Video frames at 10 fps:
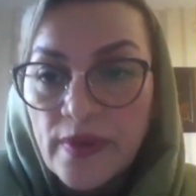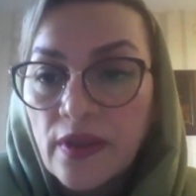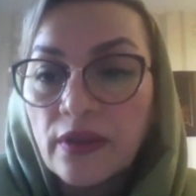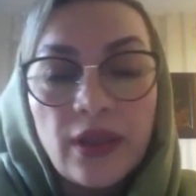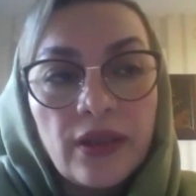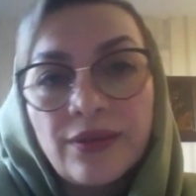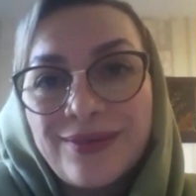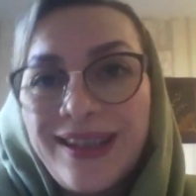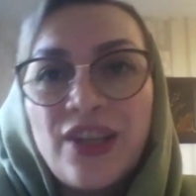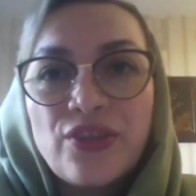The
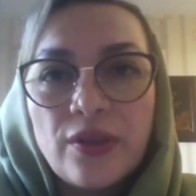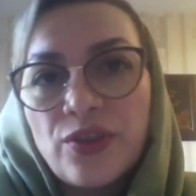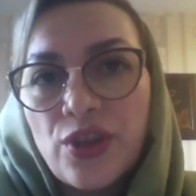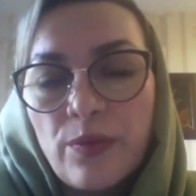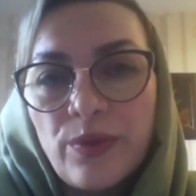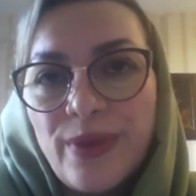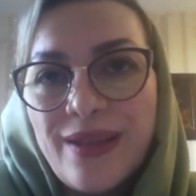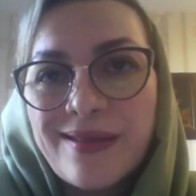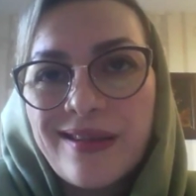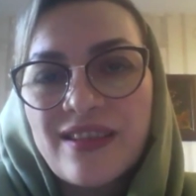relationship
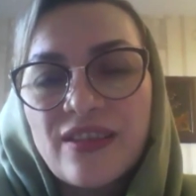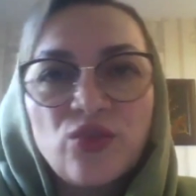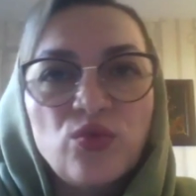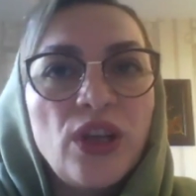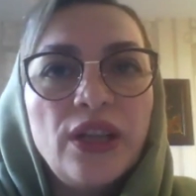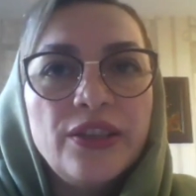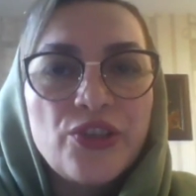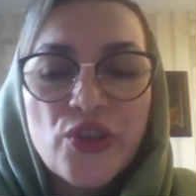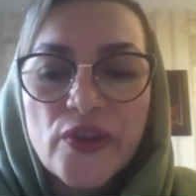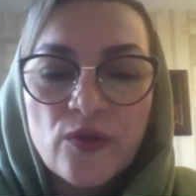means it's not
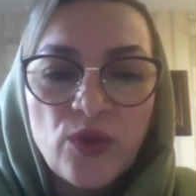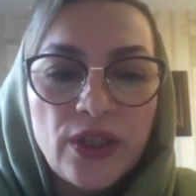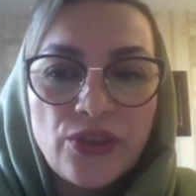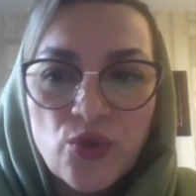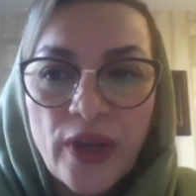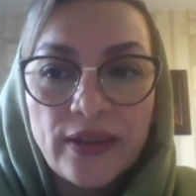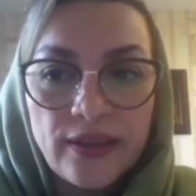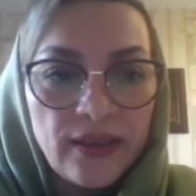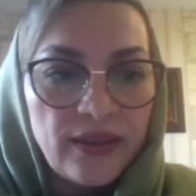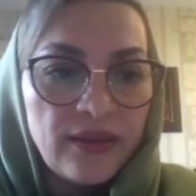just one
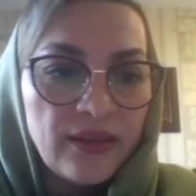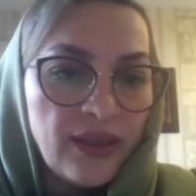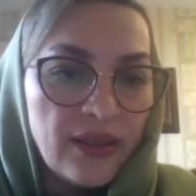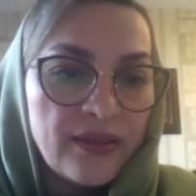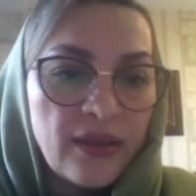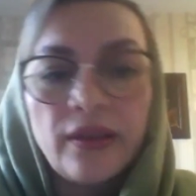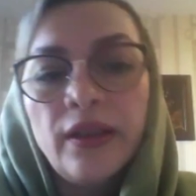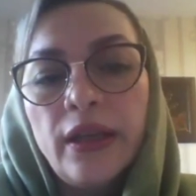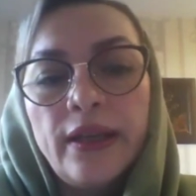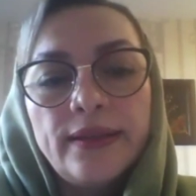directed, but there is
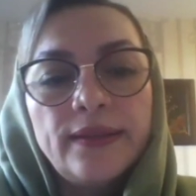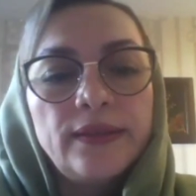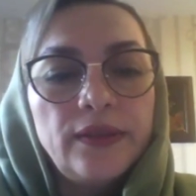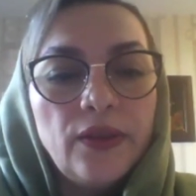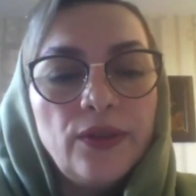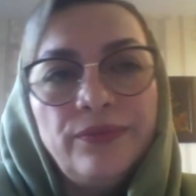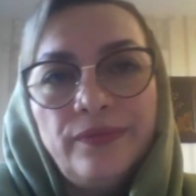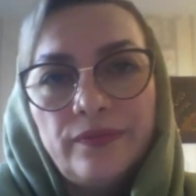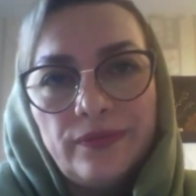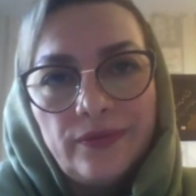
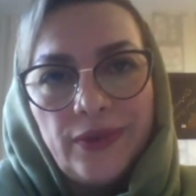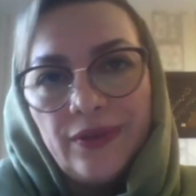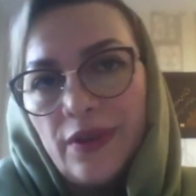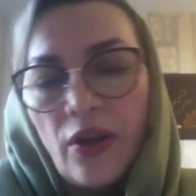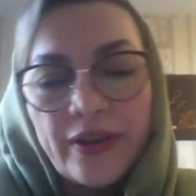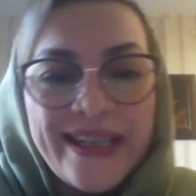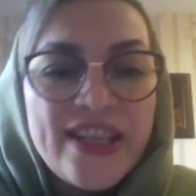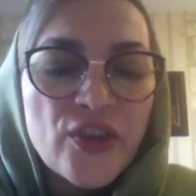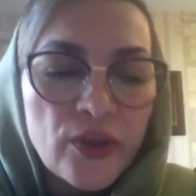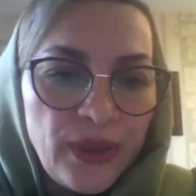they are
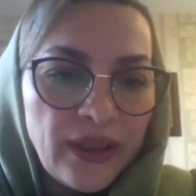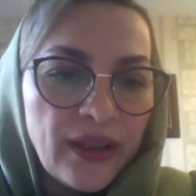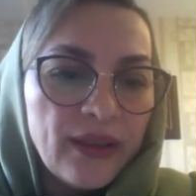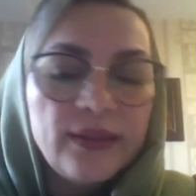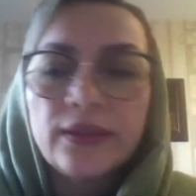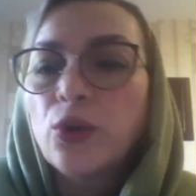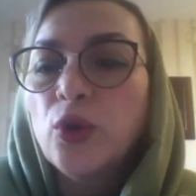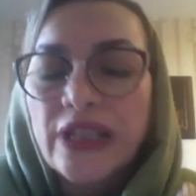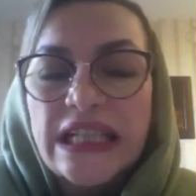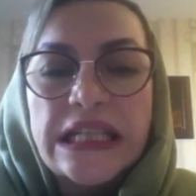intermingled
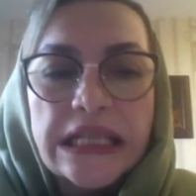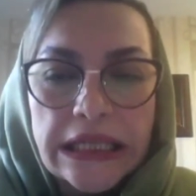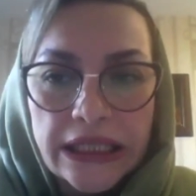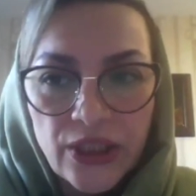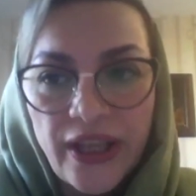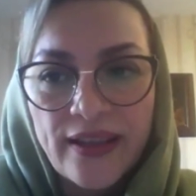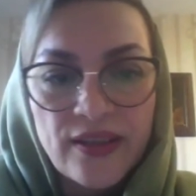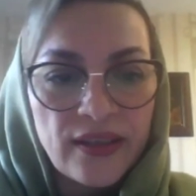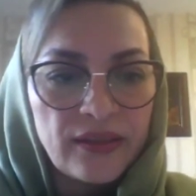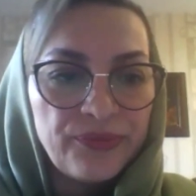or
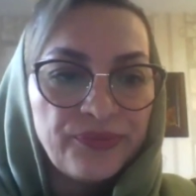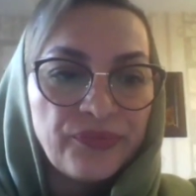interconnected.